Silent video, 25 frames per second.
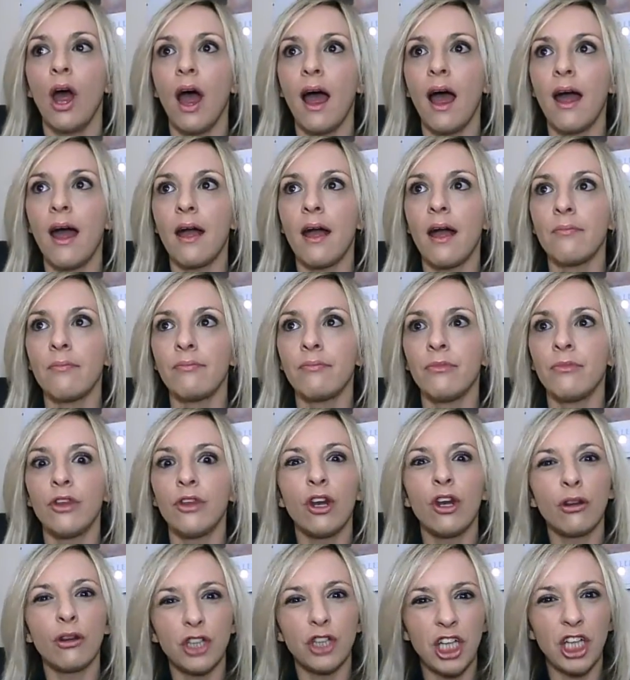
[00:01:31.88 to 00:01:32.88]
um,
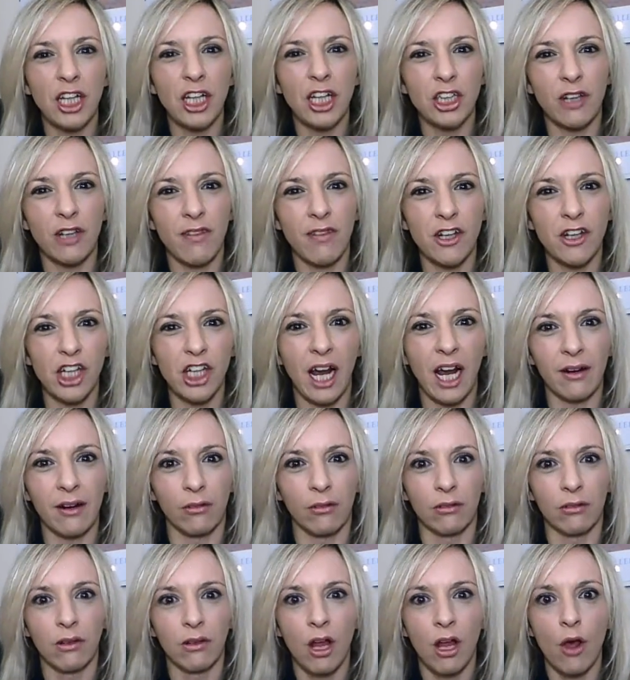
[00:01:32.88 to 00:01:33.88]
you know, changing the
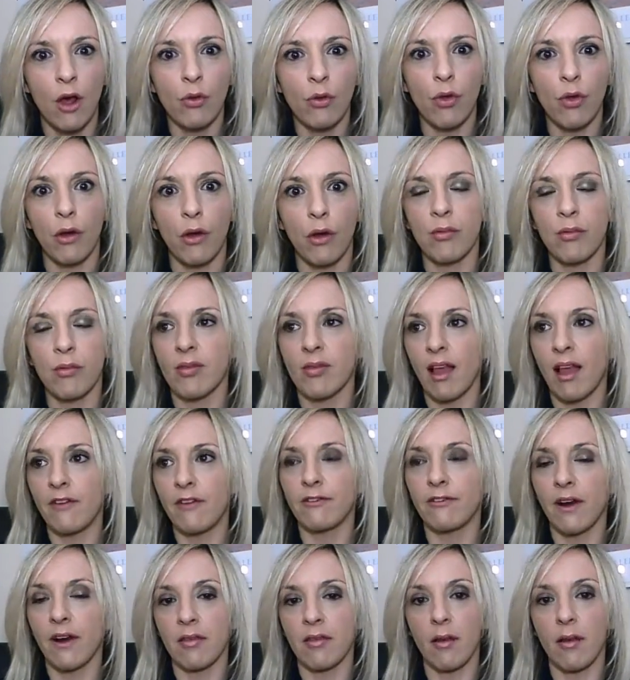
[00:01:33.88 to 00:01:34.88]
channel. So, say
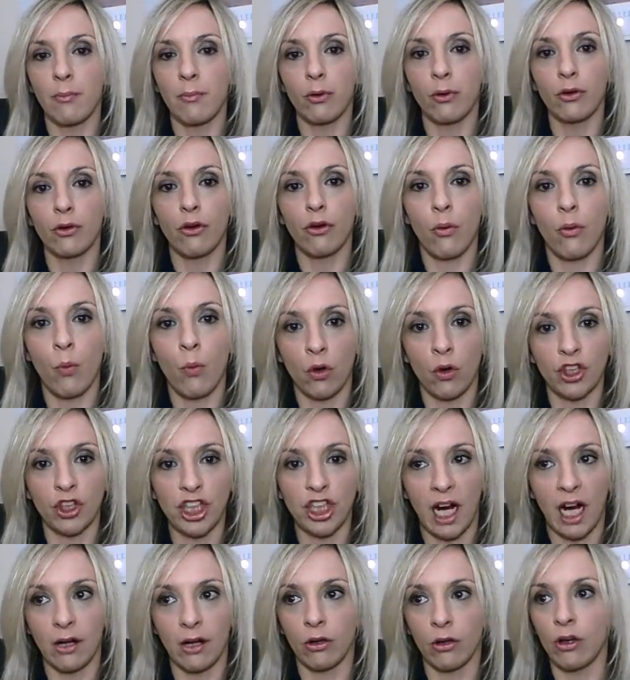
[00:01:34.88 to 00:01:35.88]
for example, you're on one
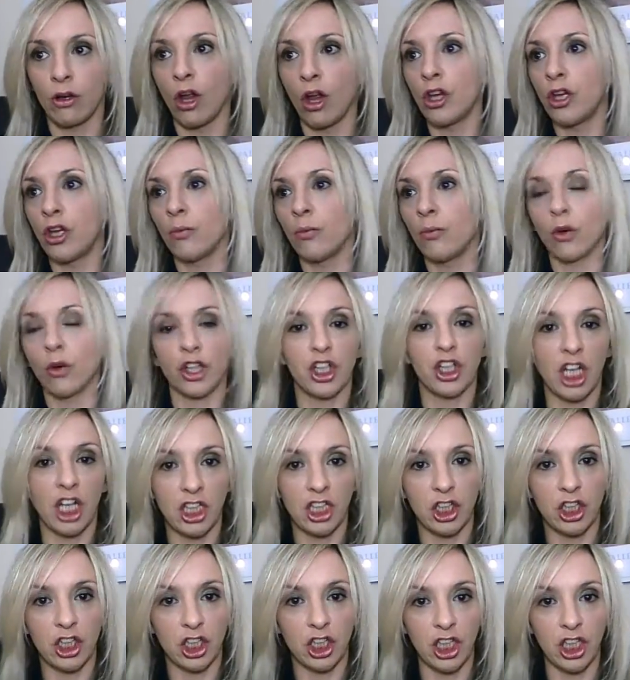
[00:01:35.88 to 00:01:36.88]
channel and you want to
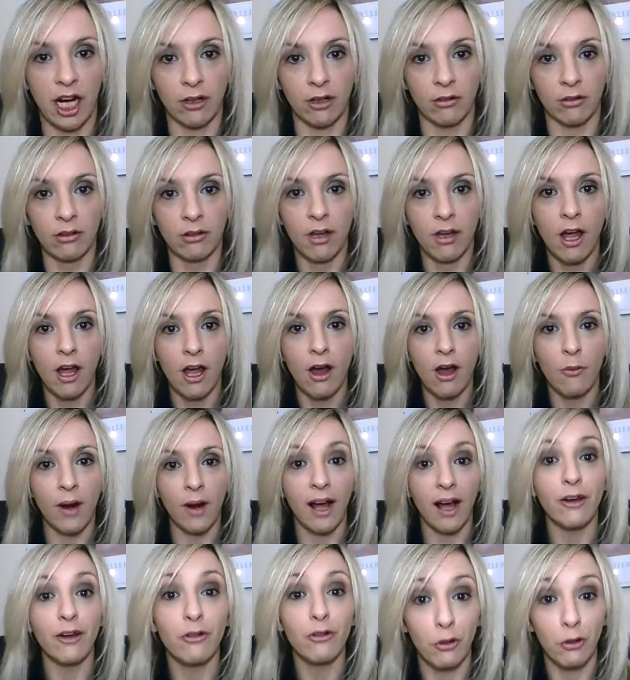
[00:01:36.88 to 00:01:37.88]
change a channel. When
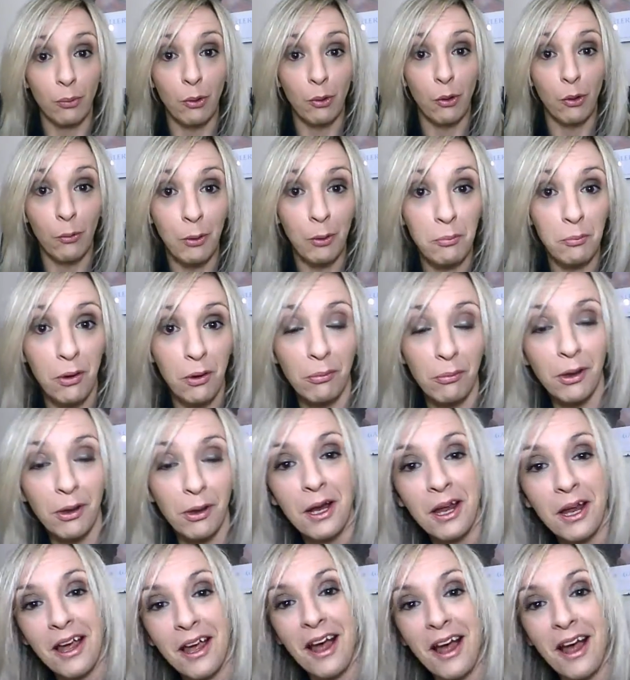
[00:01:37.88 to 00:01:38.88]
I grew up, and probably,